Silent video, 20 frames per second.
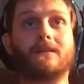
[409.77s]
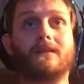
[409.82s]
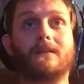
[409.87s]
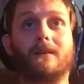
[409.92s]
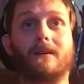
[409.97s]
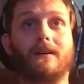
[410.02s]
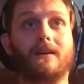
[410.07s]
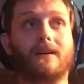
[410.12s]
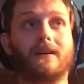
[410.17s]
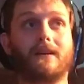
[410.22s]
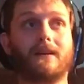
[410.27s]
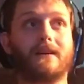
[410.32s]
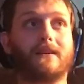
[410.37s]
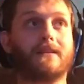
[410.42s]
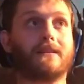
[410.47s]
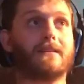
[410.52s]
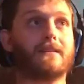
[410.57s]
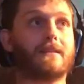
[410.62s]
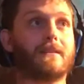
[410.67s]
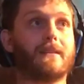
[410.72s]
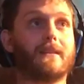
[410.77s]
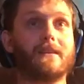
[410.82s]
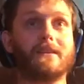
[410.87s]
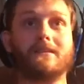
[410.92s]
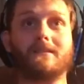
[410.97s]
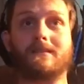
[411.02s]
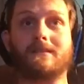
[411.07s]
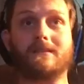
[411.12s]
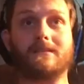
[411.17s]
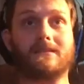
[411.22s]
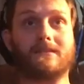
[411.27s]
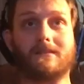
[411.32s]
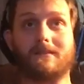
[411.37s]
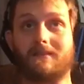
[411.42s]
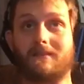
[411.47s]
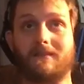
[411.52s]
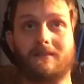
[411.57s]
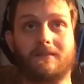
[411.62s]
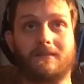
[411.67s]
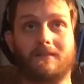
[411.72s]
And that's,
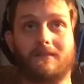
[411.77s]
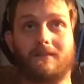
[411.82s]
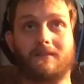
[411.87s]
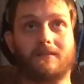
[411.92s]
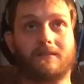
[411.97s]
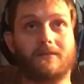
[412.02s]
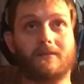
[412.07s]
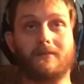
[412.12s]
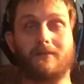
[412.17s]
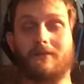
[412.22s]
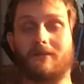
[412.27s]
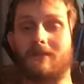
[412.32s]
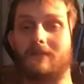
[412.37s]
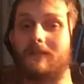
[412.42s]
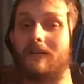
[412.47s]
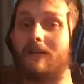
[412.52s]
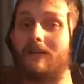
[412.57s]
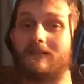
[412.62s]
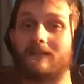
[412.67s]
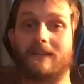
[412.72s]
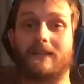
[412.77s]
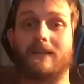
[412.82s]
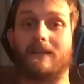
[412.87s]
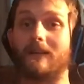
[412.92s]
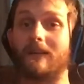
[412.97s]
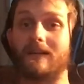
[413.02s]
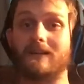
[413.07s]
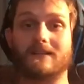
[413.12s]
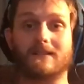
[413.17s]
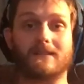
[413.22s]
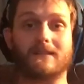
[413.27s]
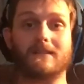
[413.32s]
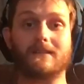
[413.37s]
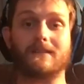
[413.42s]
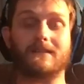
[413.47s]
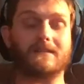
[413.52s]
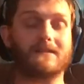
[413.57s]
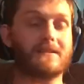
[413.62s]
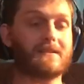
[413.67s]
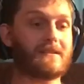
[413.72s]
you just gotta take it as it
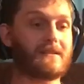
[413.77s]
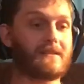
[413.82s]
is.